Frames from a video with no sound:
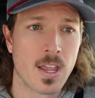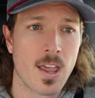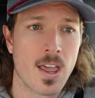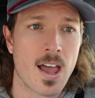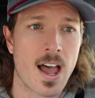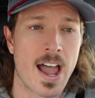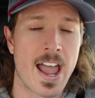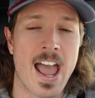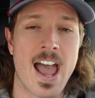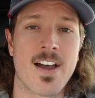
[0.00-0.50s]

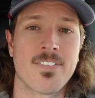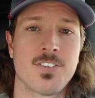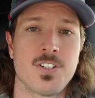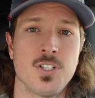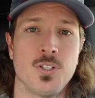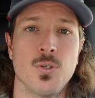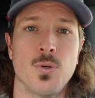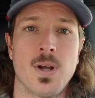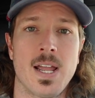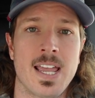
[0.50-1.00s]
I have
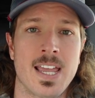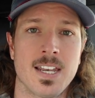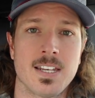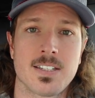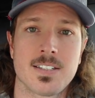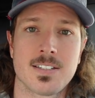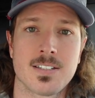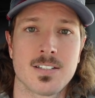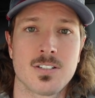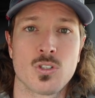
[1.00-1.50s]
to
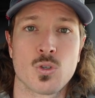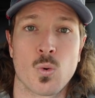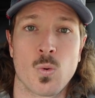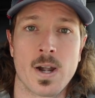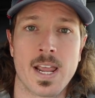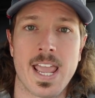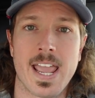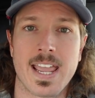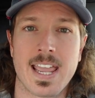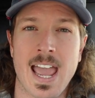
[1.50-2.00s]
hit
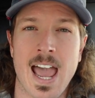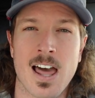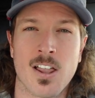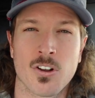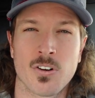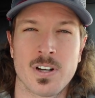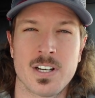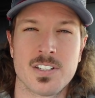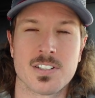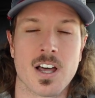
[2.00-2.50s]
28
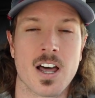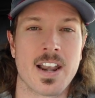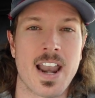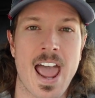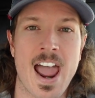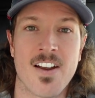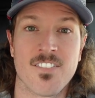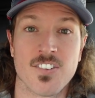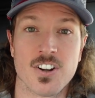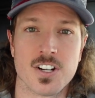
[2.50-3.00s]
calories on
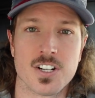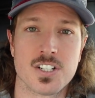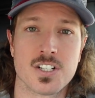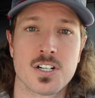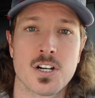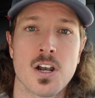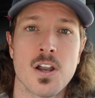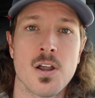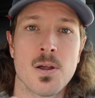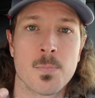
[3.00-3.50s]

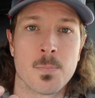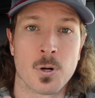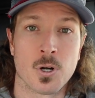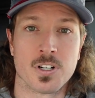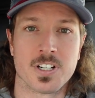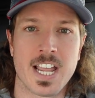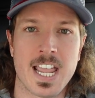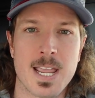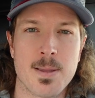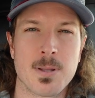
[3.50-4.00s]
average per
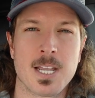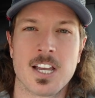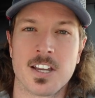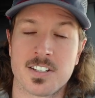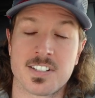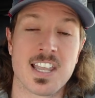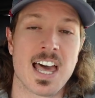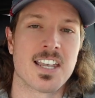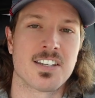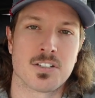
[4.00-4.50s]
day
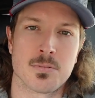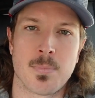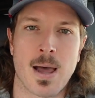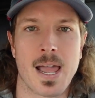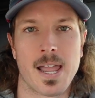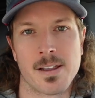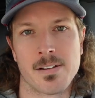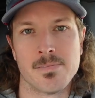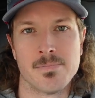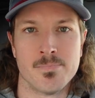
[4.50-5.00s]
because that's
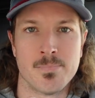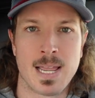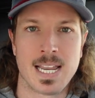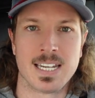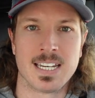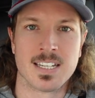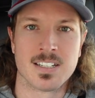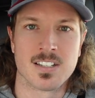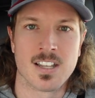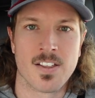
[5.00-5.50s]
my
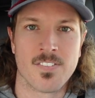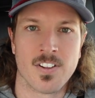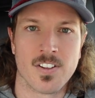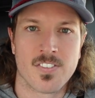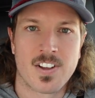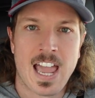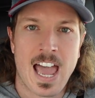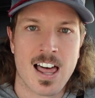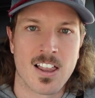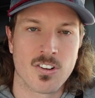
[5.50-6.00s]
maintenance level
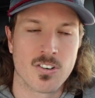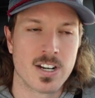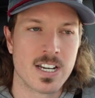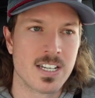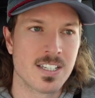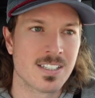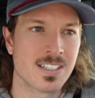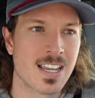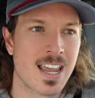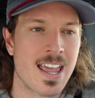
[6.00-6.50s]
of
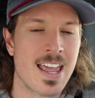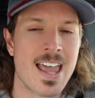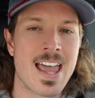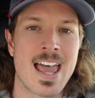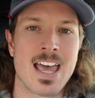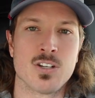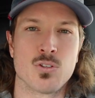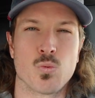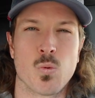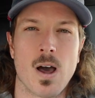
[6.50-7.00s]
calories,
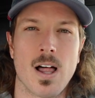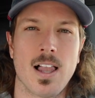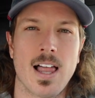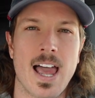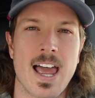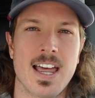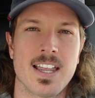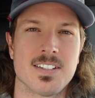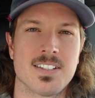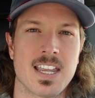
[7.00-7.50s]
as well
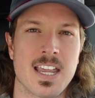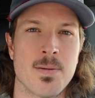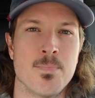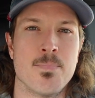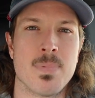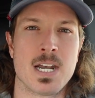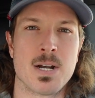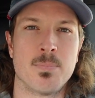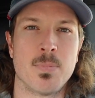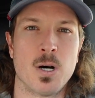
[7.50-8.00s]
as a
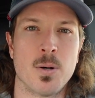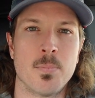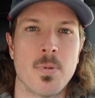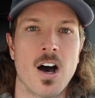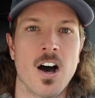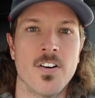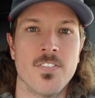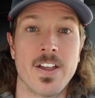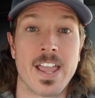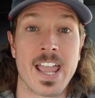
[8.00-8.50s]
minimum
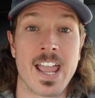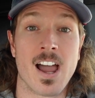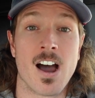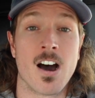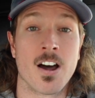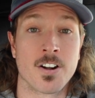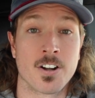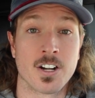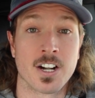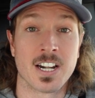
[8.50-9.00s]
of
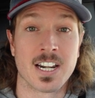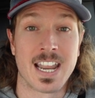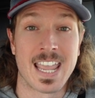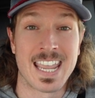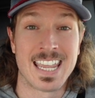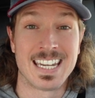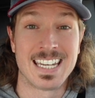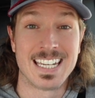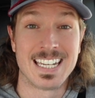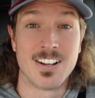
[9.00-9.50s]

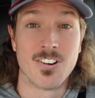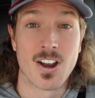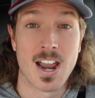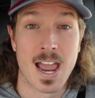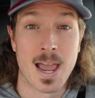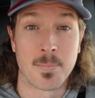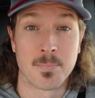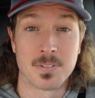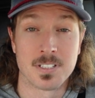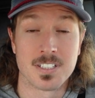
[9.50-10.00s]
180
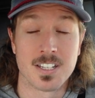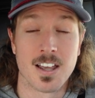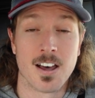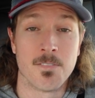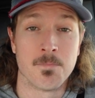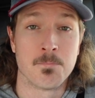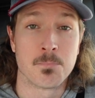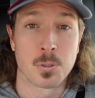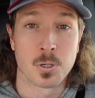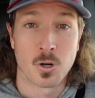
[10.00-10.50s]
grams
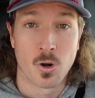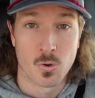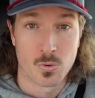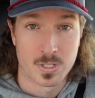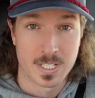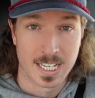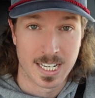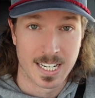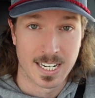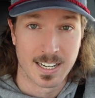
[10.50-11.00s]
of
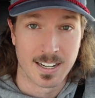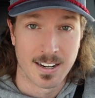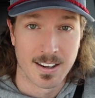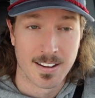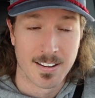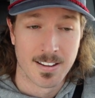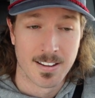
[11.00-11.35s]
protein.